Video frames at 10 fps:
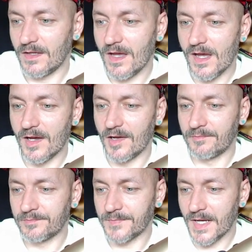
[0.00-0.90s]

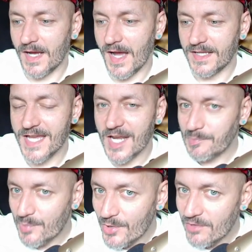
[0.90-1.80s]
I can't
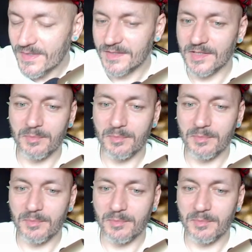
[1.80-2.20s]
prove it,